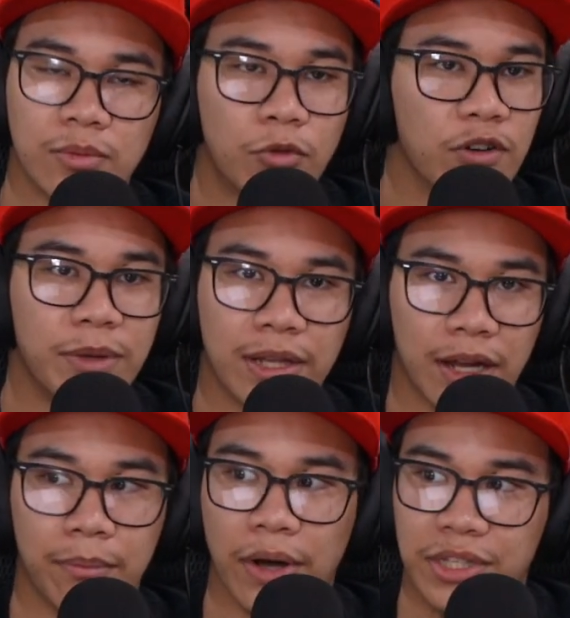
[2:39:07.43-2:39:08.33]
it would have been
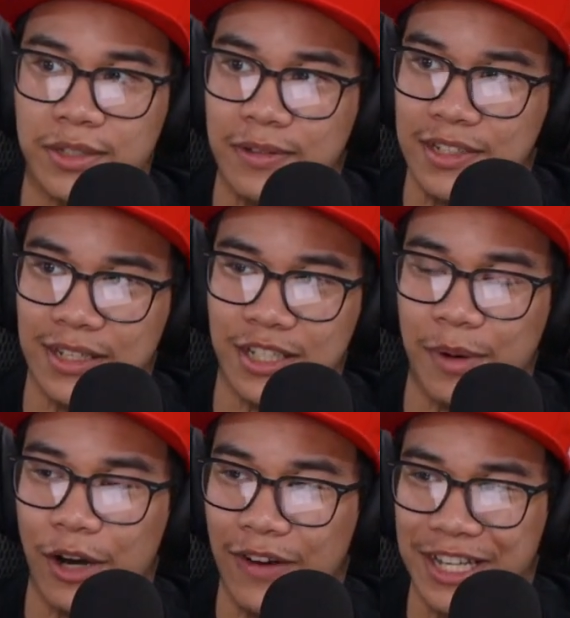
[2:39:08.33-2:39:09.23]
like months since the
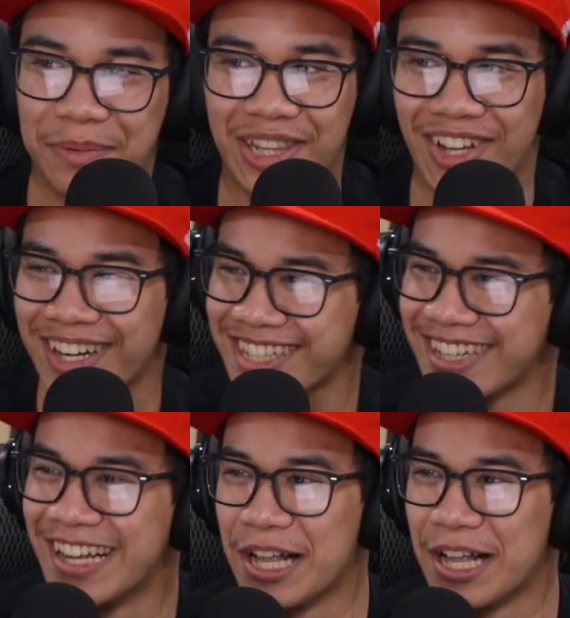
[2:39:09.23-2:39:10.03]
Spotify has been launched.